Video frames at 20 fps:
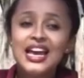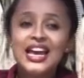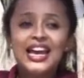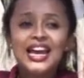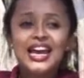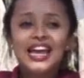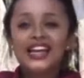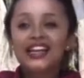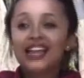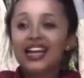
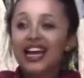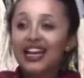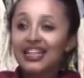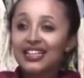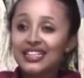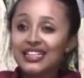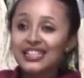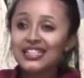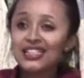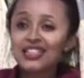And
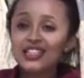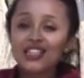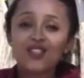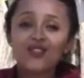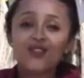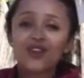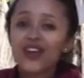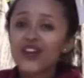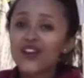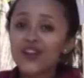Addis is
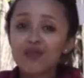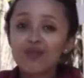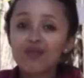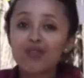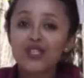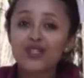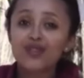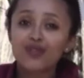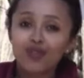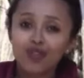very
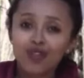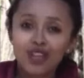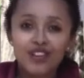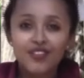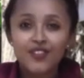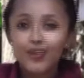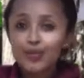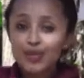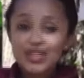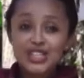peaceful.
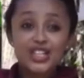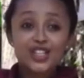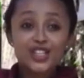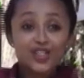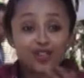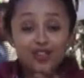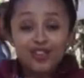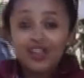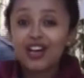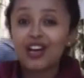Everybody
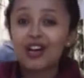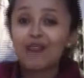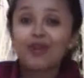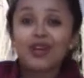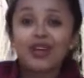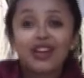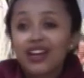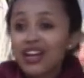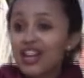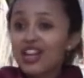should come
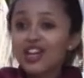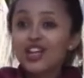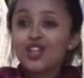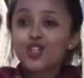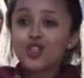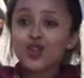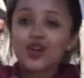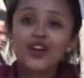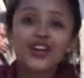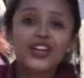and
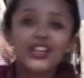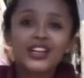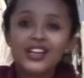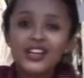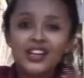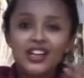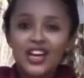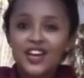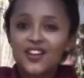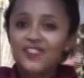join and
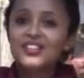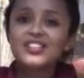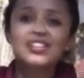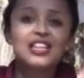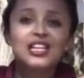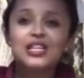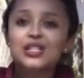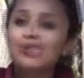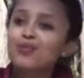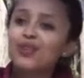have this
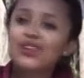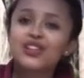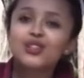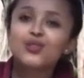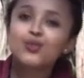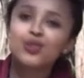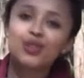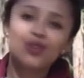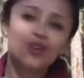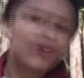experience
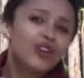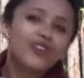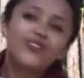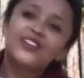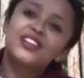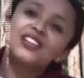with all of